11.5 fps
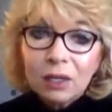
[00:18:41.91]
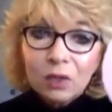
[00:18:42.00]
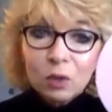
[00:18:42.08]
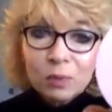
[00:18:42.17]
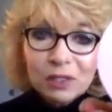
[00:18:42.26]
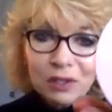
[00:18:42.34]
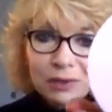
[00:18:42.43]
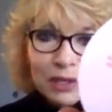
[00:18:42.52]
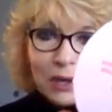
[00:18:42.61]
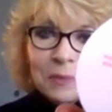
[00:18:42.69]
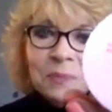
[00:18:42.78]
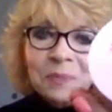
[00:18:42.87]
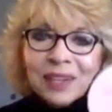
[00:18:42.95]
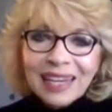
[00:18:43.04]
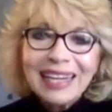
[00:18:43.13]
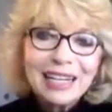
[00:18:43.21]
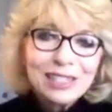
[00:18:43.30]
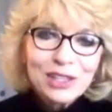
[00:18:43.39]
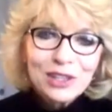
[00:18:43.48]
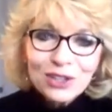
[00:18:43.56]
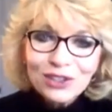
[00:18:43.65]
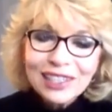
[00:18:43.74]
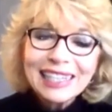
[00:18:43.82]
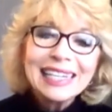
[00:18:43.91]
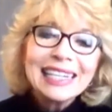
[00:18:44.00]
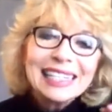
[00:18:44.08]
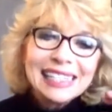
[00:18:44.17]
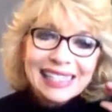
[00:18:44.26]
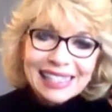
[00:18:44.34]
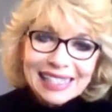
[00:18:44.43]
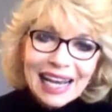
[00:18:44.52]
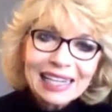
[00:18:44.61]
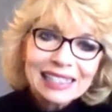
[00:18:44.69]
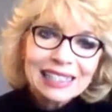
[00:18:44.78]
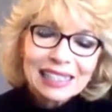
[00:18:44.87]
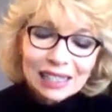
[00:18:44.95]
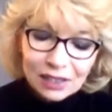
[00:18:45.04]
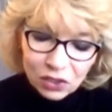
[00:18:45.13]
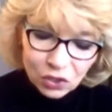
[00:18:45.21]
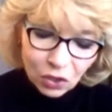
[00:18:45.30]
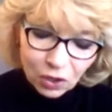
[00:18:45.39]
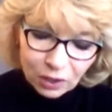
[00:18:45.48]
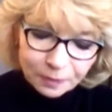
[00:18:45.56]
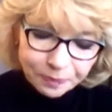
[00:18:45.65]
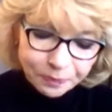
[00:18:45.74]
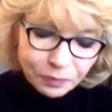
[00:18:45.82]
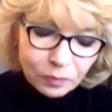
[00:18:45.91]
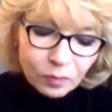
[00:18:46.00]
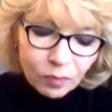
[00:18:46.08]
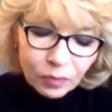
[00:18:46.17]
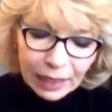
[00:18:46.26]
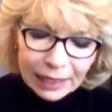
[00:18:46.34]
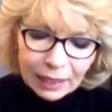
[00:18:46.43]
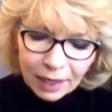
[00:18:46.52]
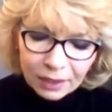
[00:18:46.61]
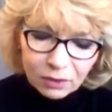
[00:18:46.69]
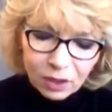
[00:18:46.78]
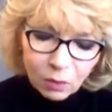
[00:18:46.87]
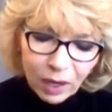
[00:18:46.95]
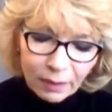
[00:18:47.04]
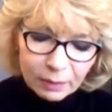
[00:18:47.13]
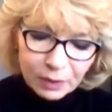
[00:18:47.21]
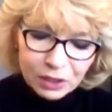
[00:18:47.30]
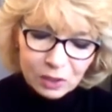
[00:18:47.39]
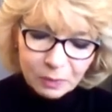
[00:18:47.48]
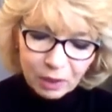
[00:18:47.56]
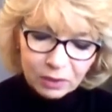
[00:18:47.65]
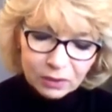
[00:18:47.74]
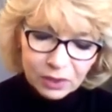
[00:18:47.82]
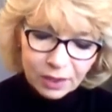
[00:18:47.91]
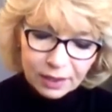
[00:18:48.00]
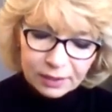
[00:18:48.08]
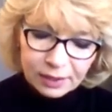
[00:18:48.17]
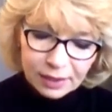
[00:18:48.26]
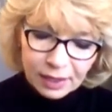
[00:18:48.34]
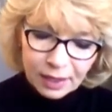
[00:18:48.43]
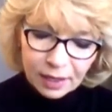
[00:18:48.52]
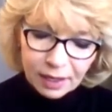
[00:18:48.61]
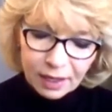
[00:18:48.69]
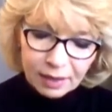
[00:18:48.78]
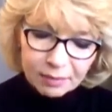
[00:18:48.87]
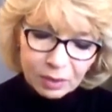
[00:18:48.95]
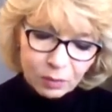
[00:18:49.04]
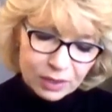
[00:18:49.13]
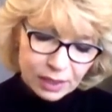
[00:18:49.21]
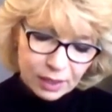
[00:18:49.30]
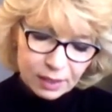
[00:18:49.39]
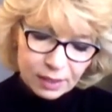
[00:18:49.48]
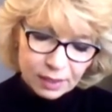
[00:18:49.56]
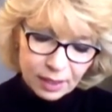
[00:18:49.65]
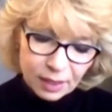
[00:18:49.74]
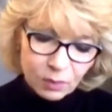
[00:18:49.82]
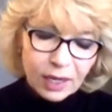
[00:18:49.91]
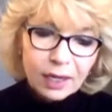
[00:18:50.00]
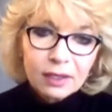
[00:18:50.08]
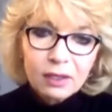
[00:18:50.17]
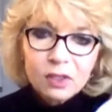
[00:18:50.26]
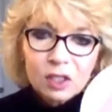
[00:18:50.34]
Oops, there we go. It has 30 sets in the jar, and I don't know why we put sparkles on it, but we did. We had little